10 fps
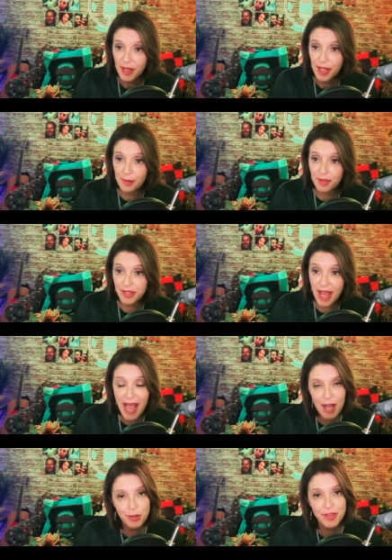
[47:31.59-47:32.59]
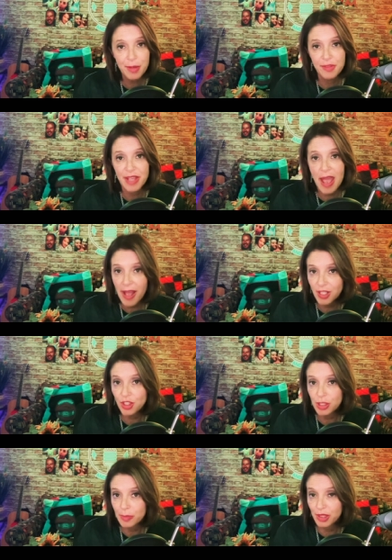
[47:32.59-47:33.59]
It was a house that was
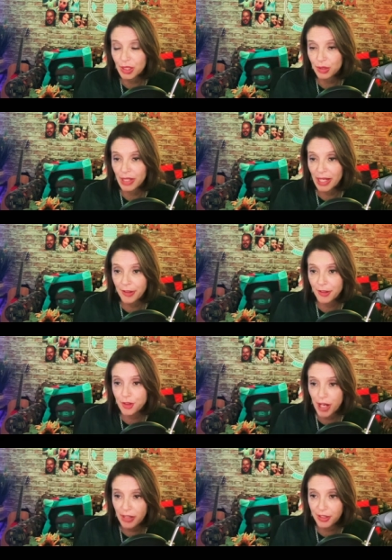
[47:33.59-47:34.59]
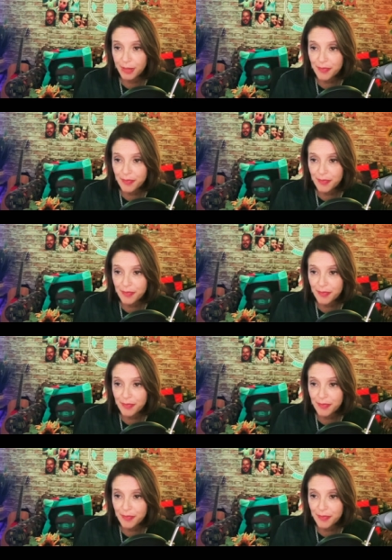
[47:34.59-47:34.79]
actually built around a trailer,